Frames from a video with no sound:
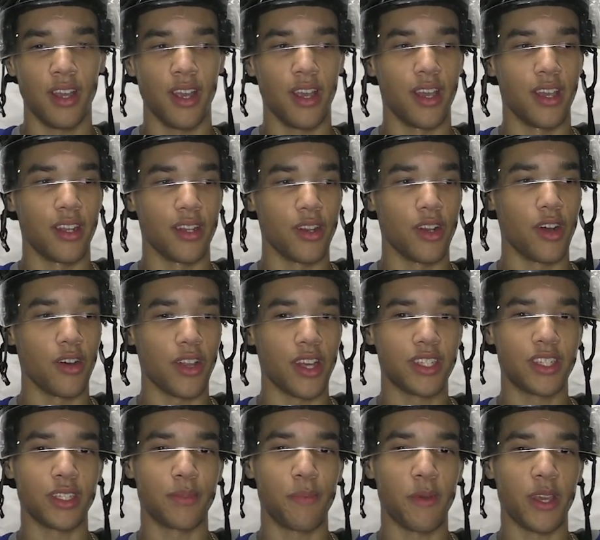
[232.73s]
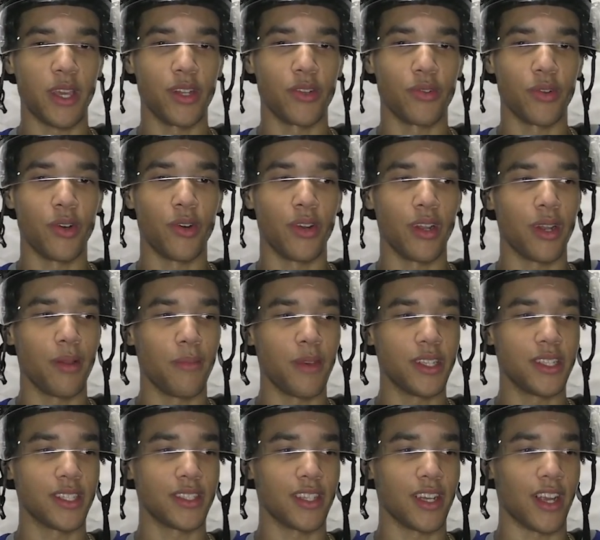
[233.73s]
And, that's just been getting drilled into
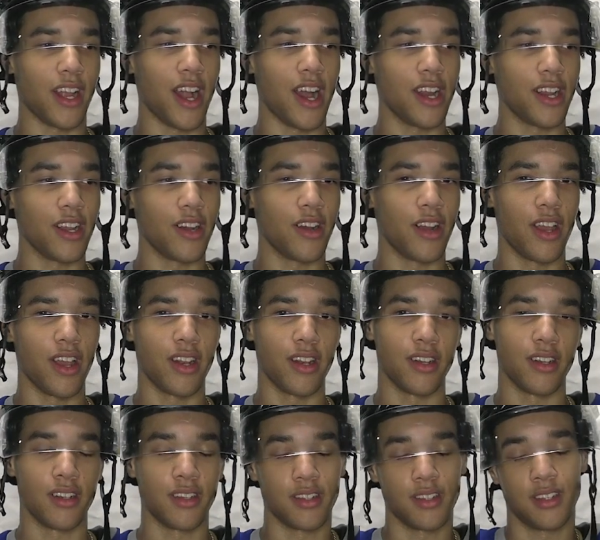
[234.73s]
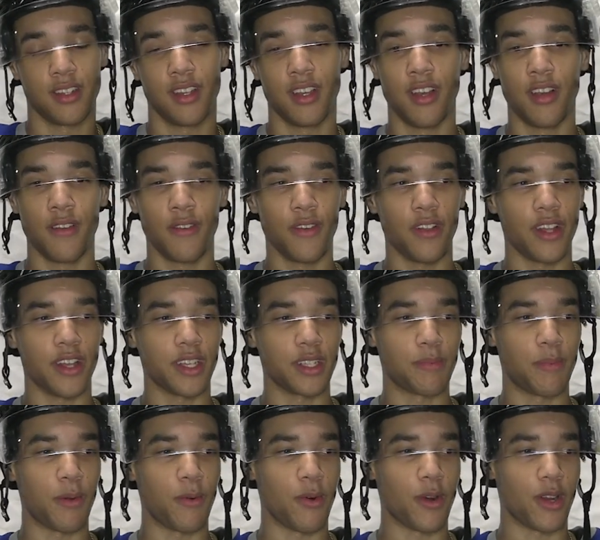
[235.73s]
me since I got here, and I feel like
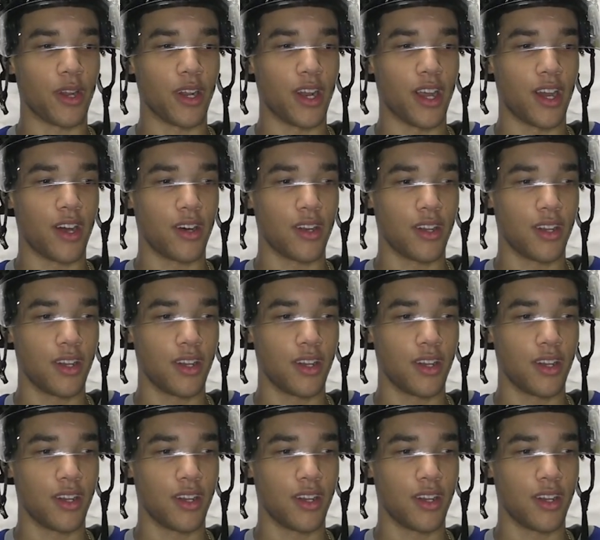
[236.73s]
it's been working out.